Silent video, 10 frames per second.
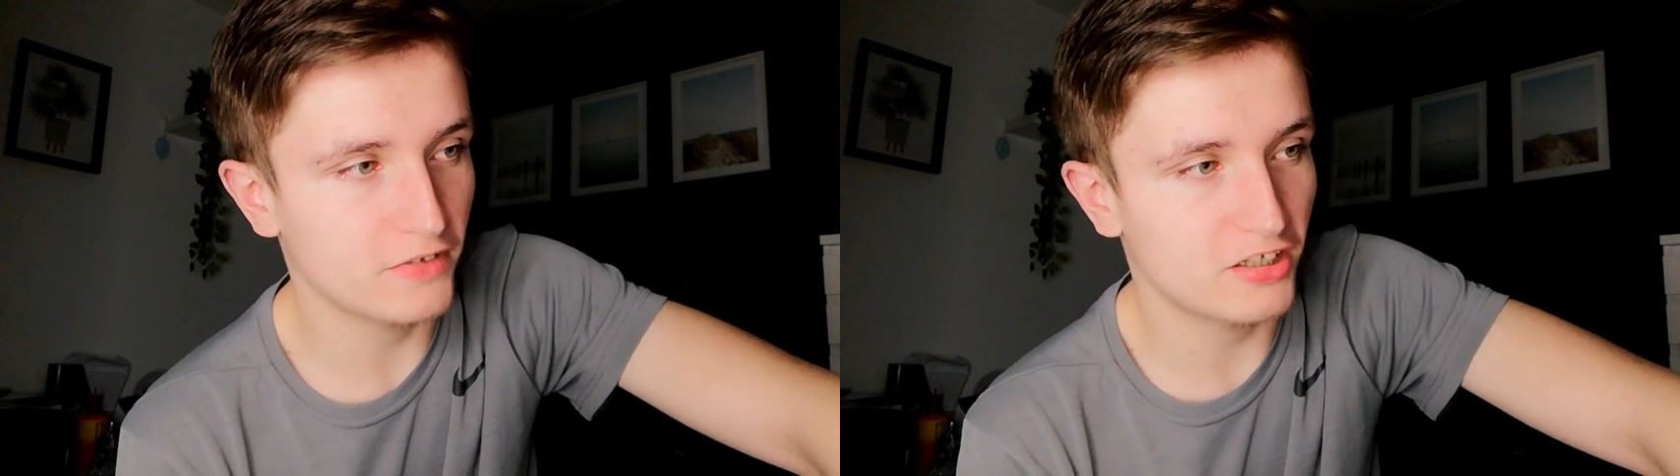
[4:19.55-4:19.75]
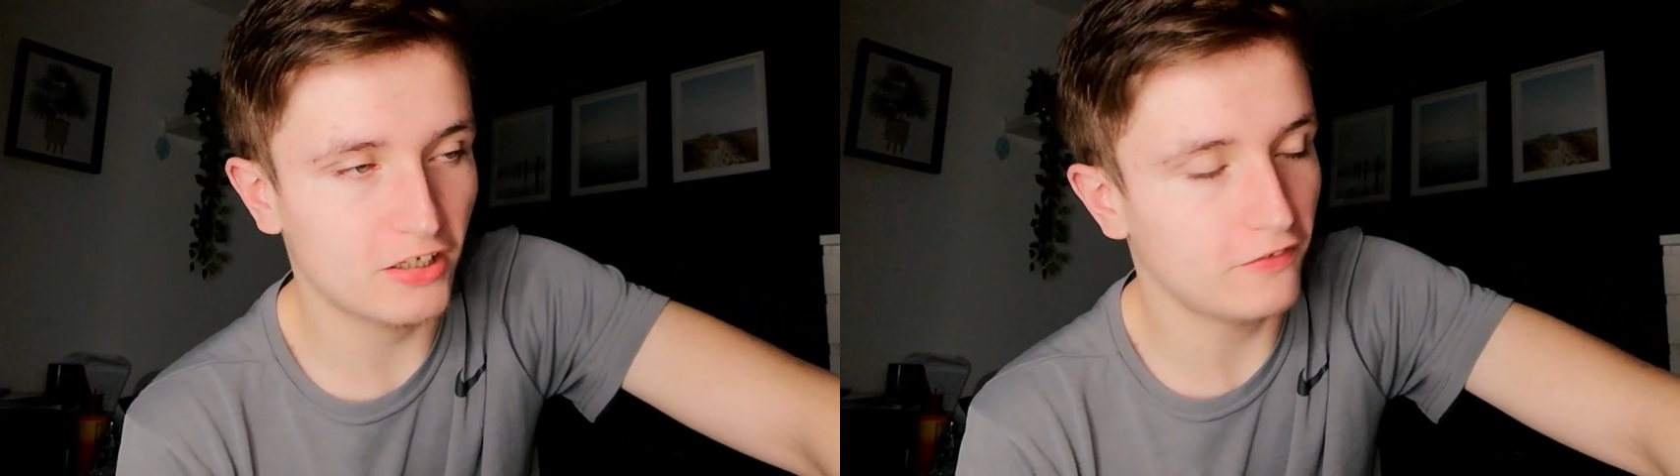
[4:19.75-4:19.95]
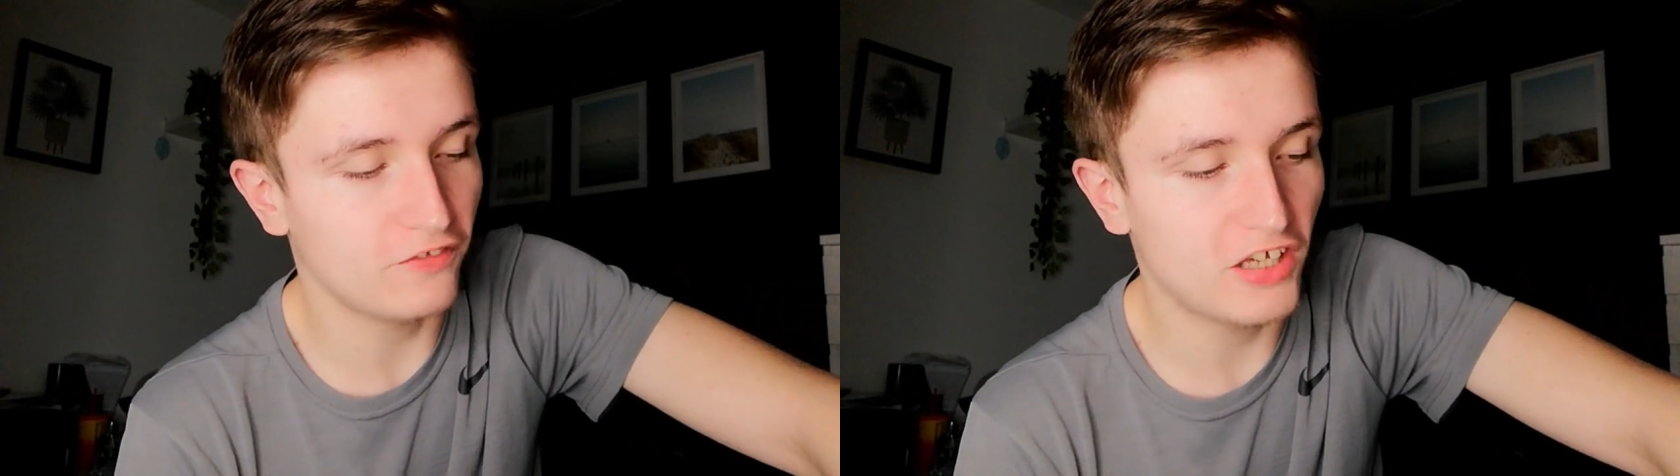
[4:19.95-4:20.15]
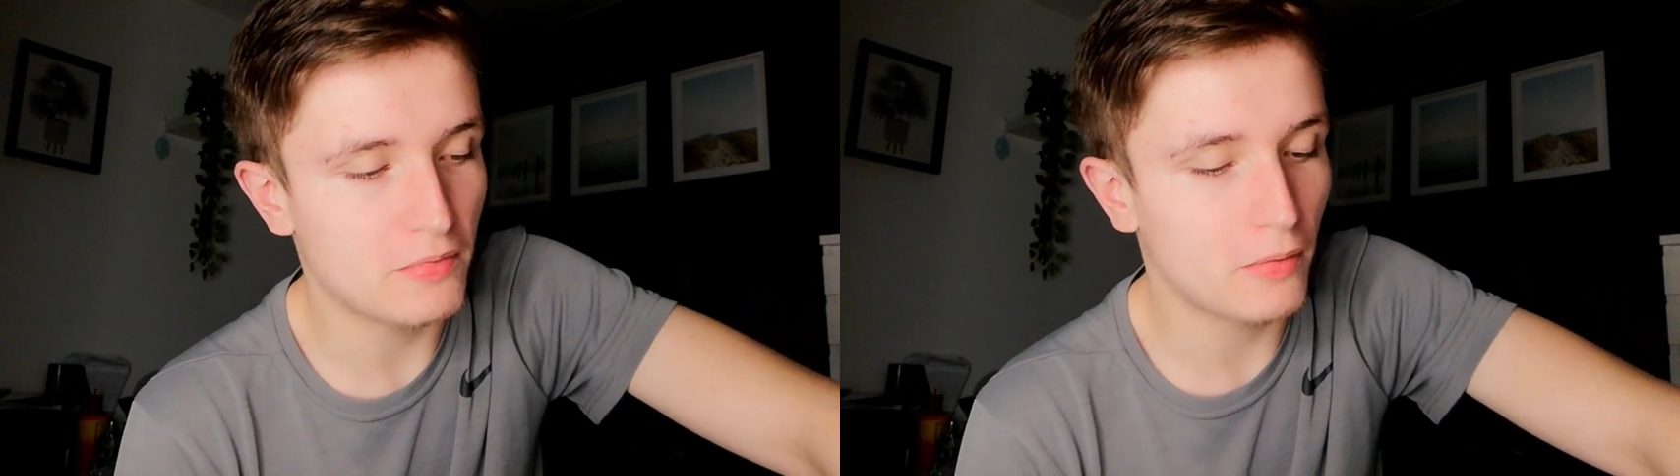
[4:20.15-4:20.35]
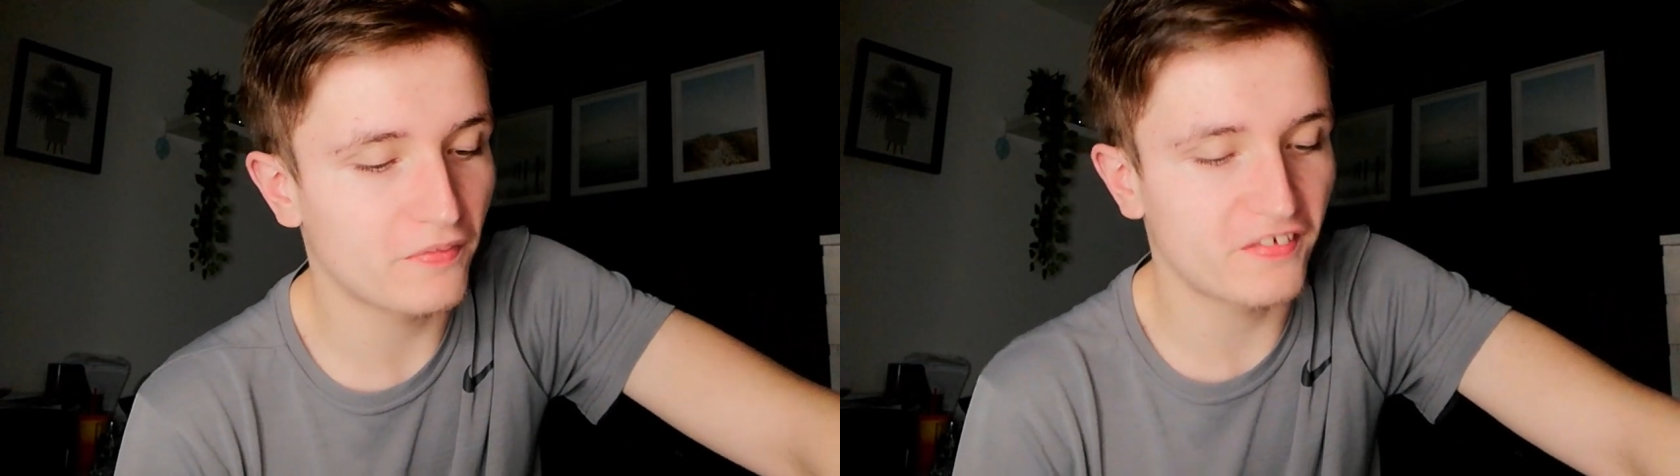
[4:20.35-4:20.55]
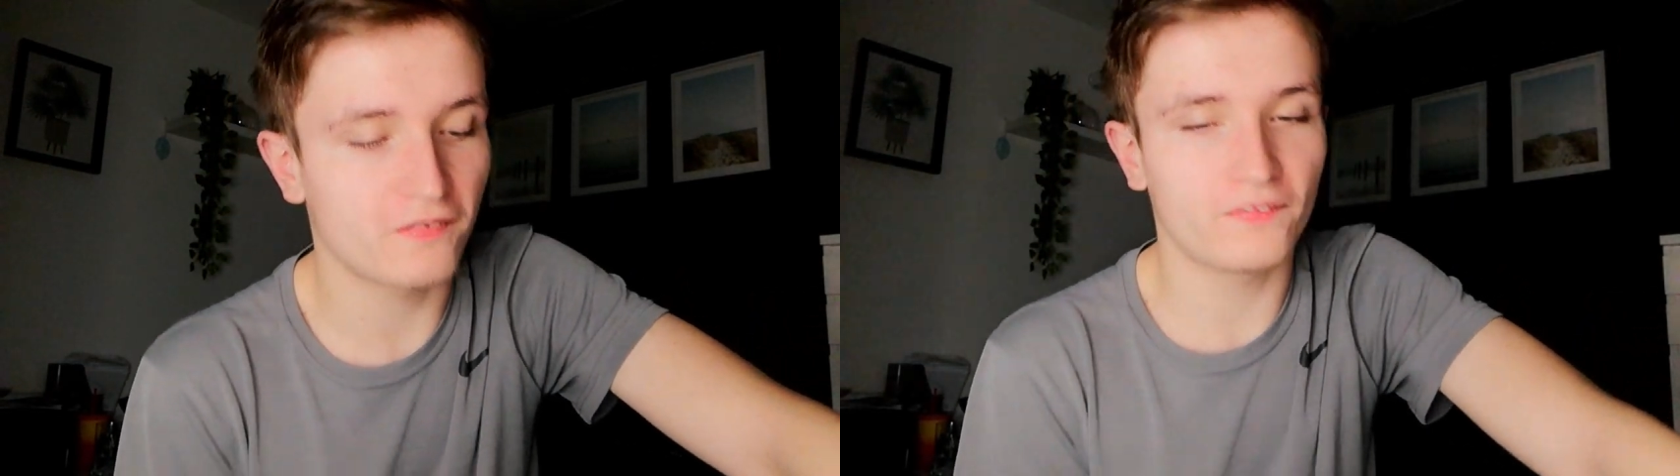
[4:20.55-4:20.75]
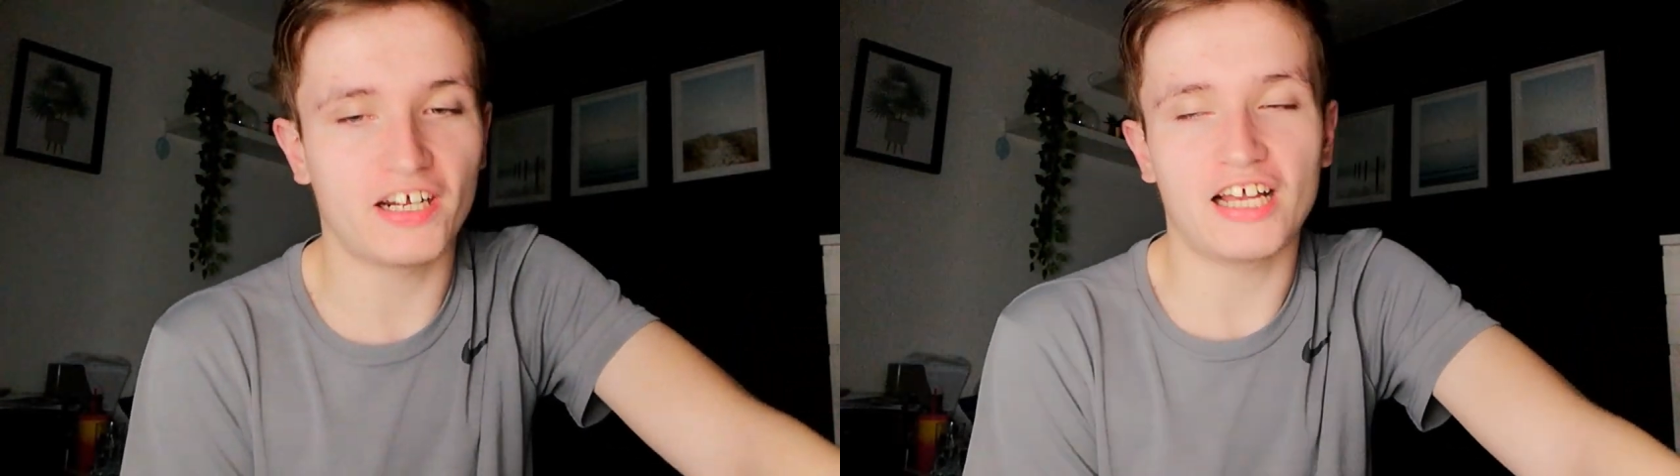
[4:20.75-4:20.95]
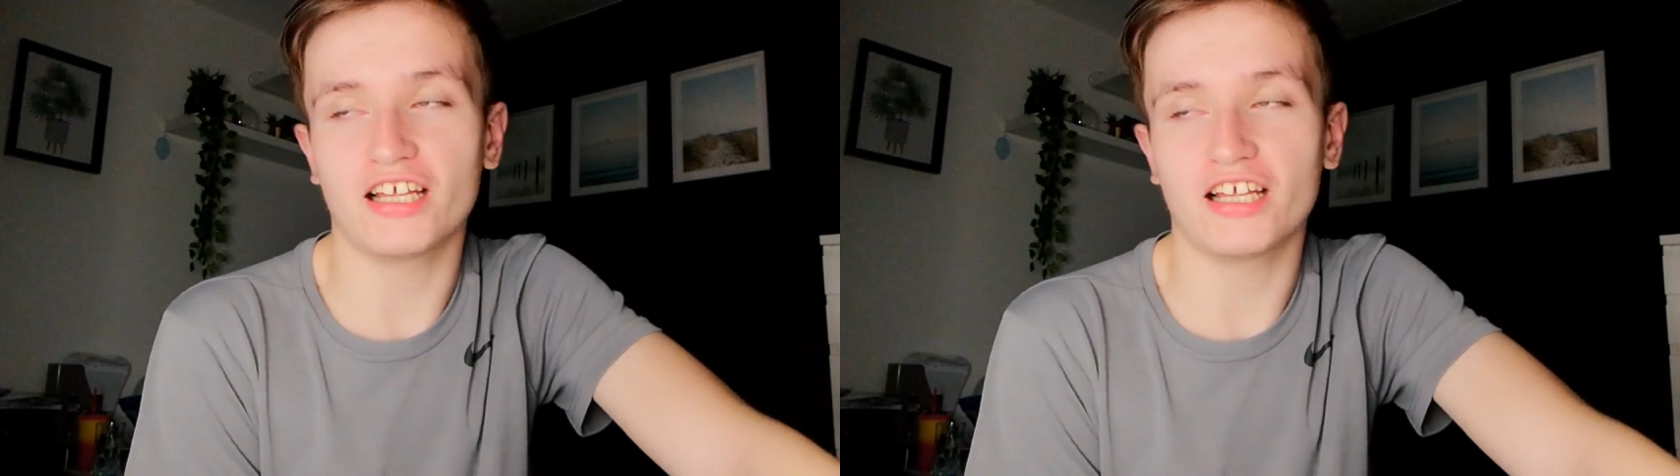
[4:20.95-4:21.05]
I don't know few months or something like that.